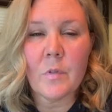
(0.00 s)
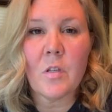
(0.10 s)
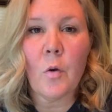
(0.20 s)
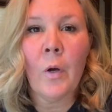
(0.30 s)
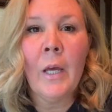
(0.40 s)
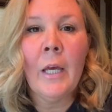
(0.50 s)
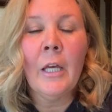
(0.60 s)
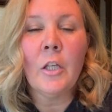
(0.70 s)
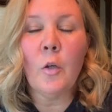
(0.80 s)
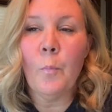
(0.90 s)
So
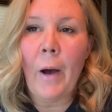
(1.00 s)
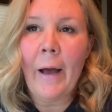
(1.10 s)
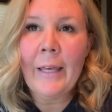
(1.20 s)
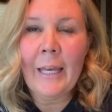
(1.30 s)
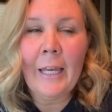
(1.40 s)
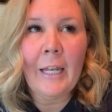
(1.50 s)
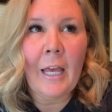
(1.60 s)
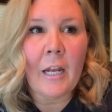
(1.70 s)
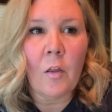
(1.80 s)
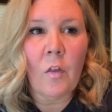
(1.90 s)
you buy in
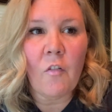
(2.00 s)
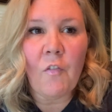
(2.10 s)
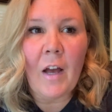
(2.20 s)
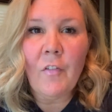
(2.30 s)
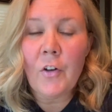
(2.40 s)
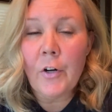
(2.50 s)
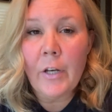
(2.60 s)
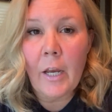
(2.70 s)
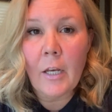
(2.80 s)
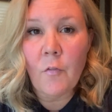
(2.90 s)
at, I think,
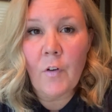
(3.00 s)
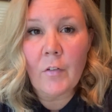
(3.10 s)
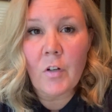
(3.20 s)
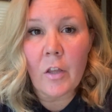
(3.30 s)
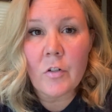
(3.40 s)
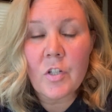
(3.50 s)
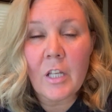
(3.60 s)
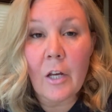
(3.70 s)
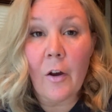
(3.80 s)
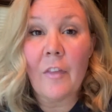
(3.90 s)
$585 a
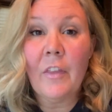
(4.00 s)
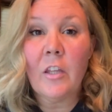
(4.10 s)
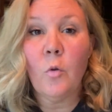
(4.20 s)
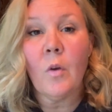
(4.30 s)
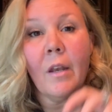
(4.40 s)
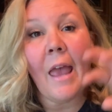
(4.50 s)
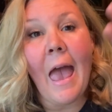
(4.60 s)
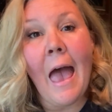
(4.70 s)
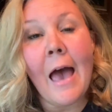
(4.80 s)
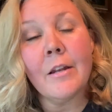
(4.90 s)
year, and then you can
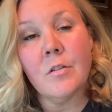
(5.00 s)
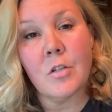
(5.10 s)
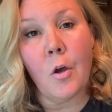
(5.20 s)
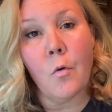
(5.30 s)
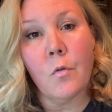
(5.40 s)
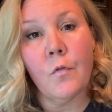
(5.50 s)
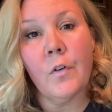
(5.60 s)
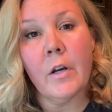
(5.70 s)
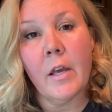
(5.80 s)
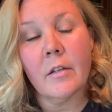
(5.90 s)
add a zone
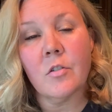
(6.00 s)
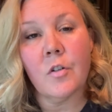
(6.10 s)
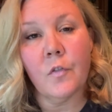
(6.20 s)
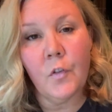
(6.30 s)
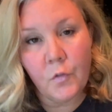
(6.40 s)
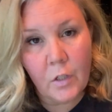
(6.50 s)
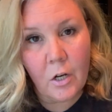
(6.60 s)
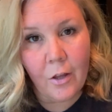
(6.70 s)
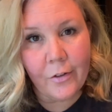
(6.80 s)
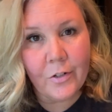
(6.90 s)
for an extra
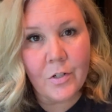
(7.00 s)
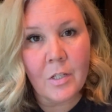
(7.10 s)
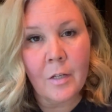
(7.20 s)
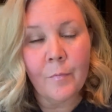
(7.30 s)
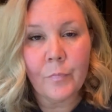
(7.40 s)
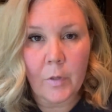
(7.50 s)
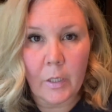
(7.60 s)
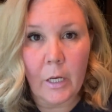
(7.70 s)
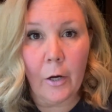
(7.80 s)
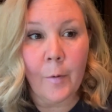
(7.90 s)
$50 a
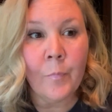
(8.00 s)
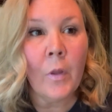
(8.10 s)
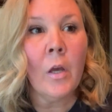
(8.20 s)
year.